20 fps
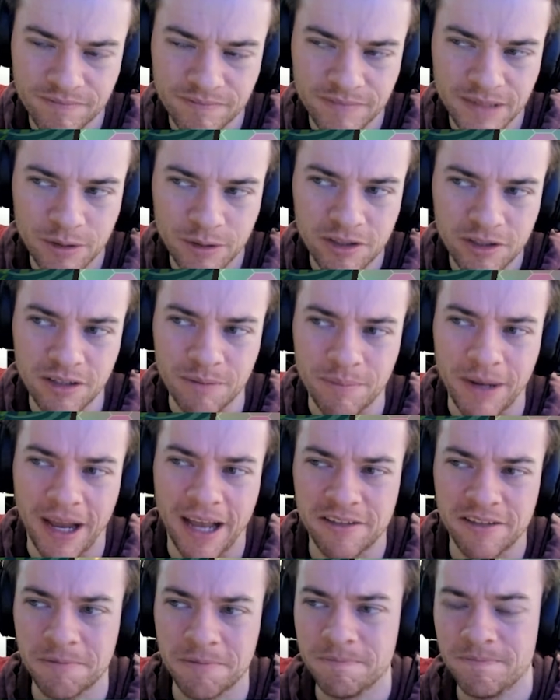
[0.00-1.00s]
We're just going to
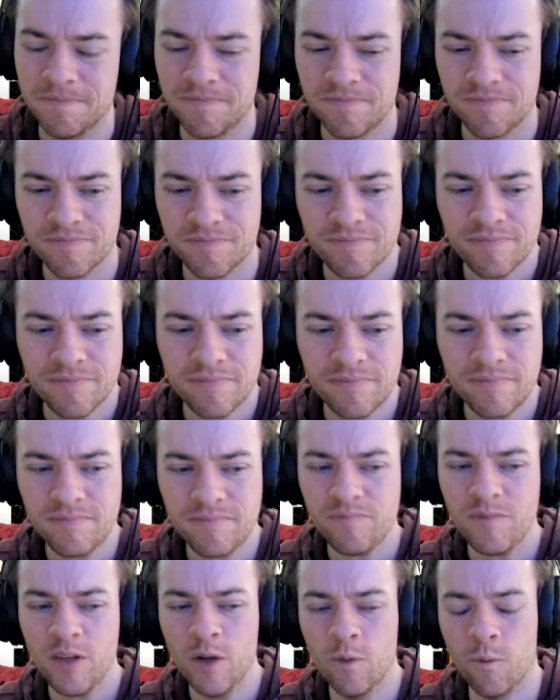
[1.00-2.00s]
pass.
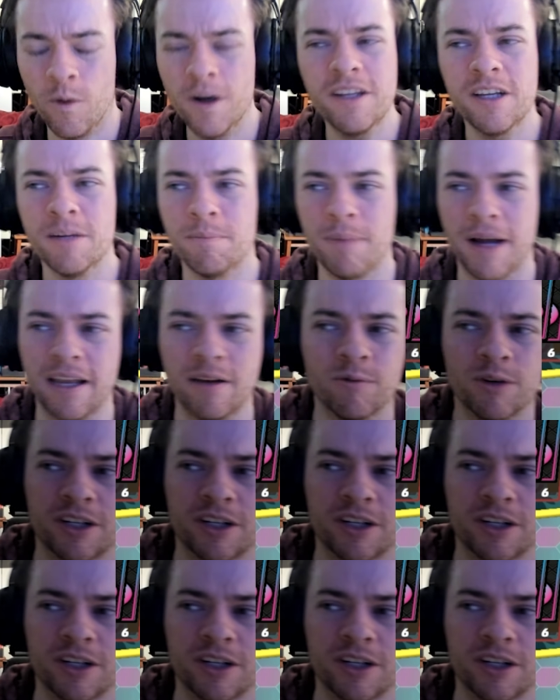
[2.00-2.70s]
1 Gabite and we're